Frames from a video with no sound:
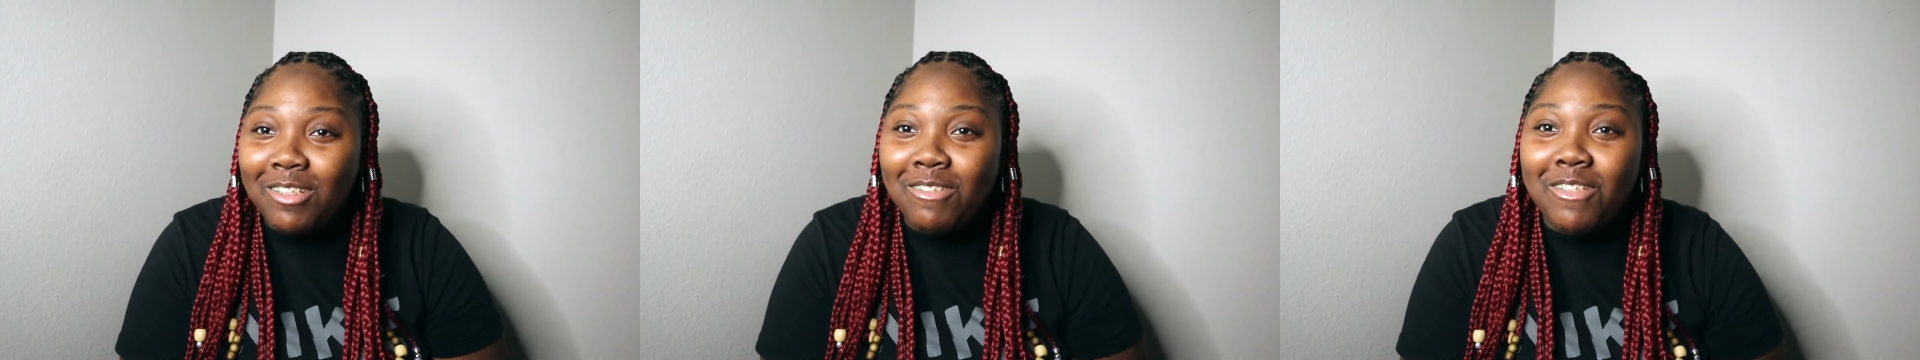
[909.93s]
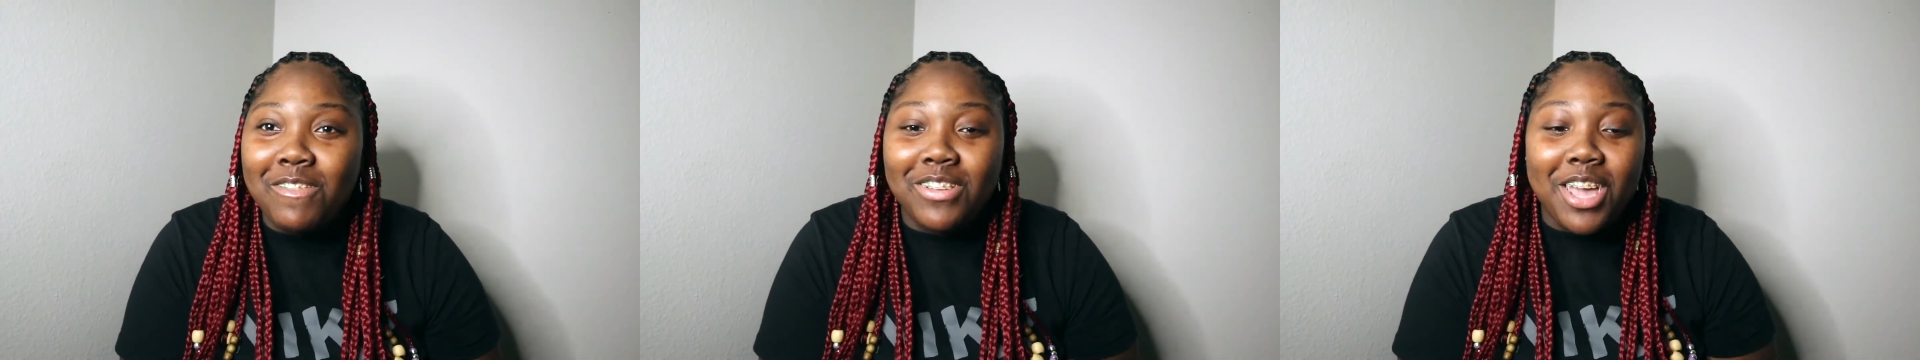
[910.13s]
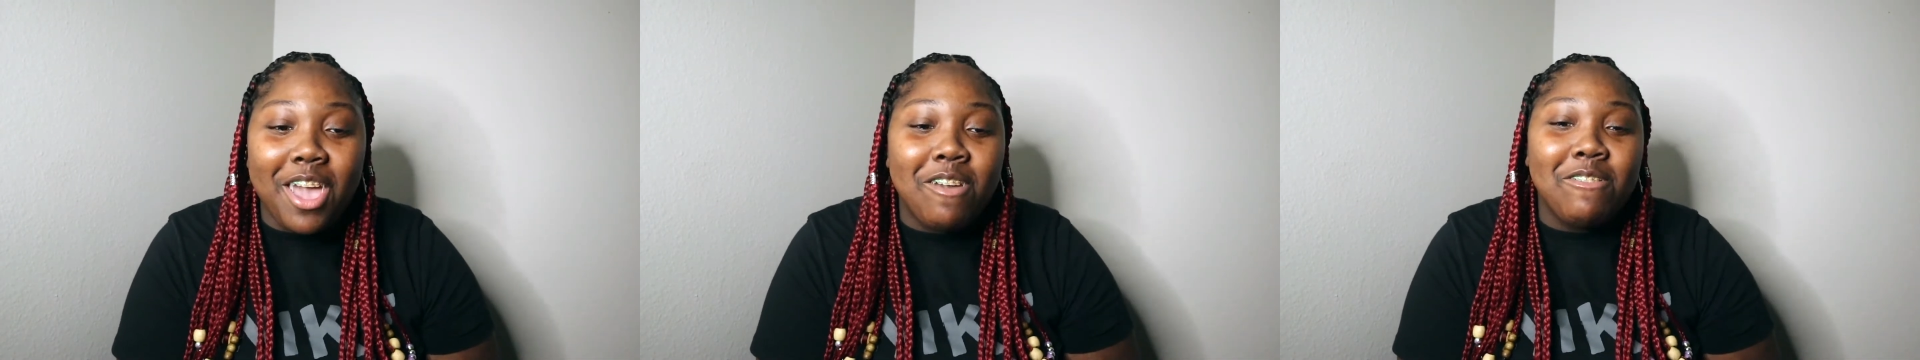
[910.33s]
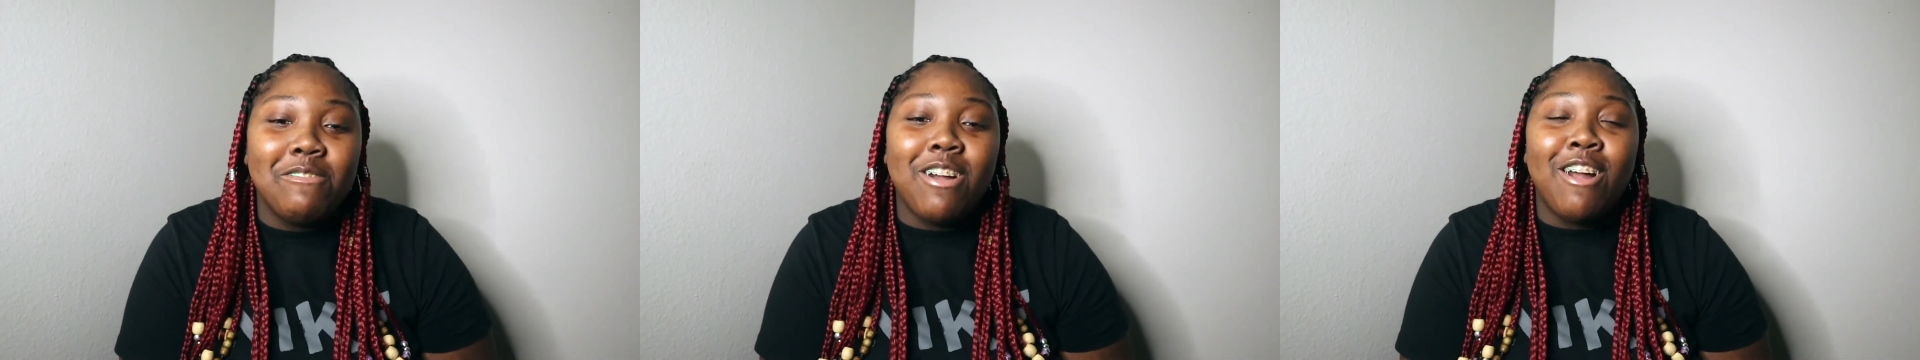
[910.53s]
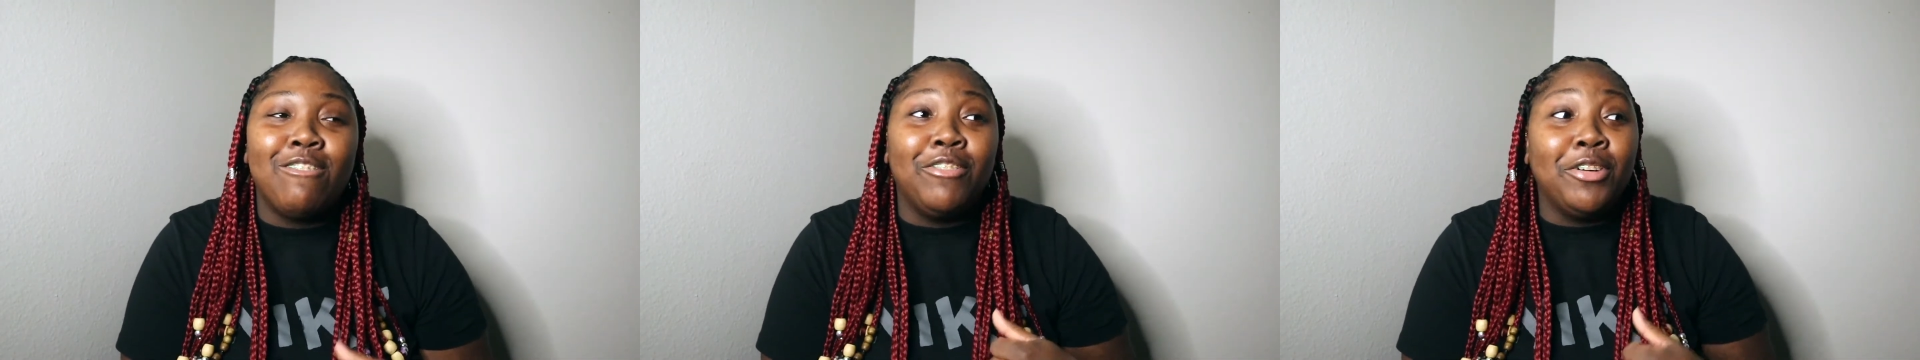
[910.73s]
My mama came in
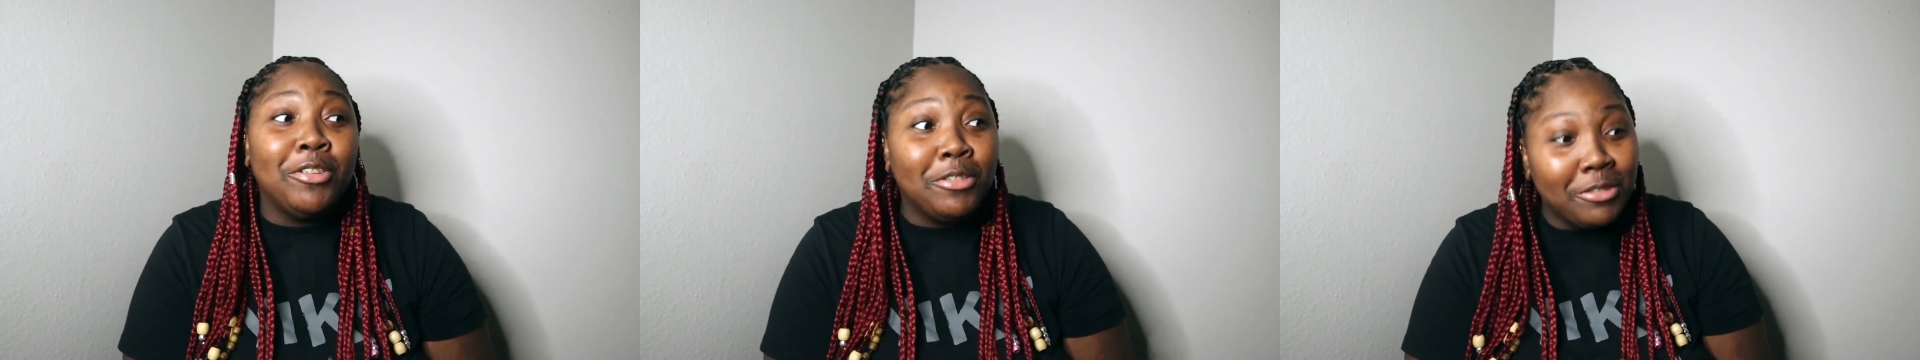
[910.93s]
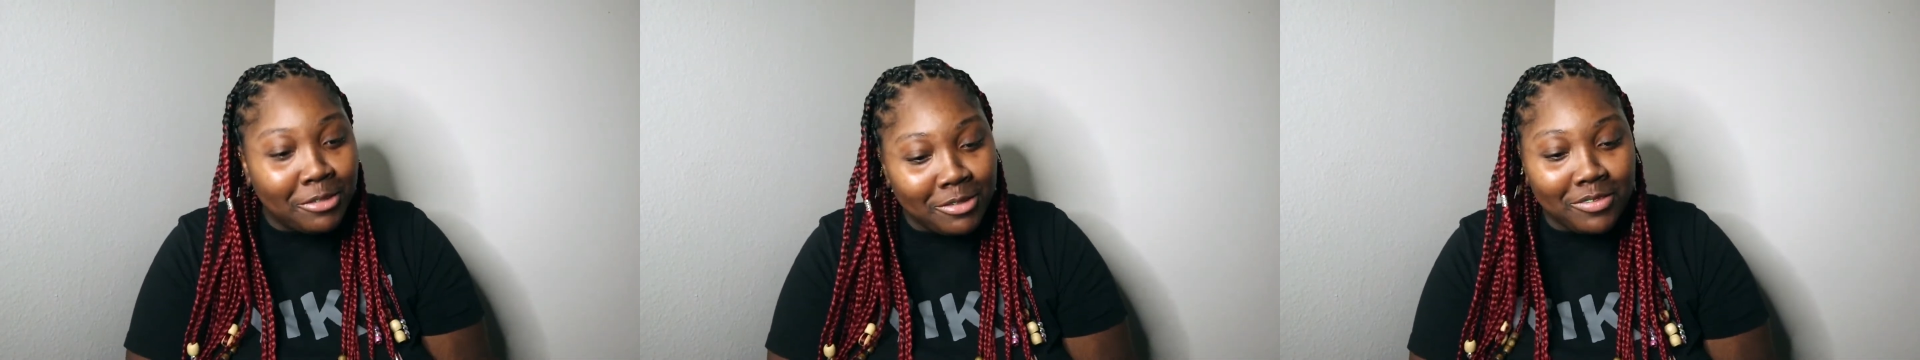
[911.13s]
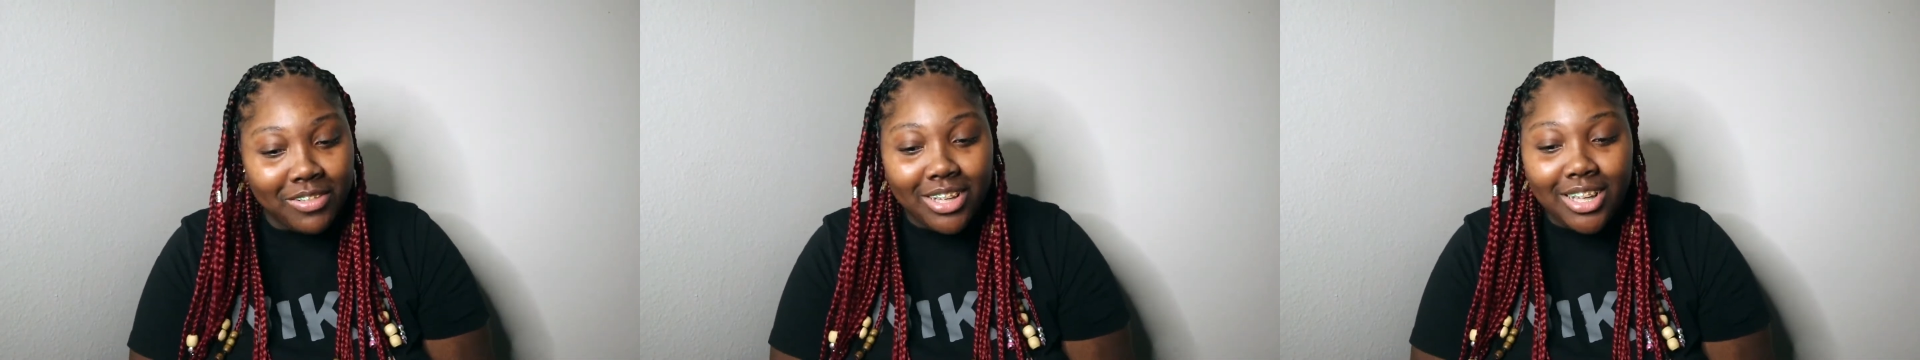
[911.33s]
my room,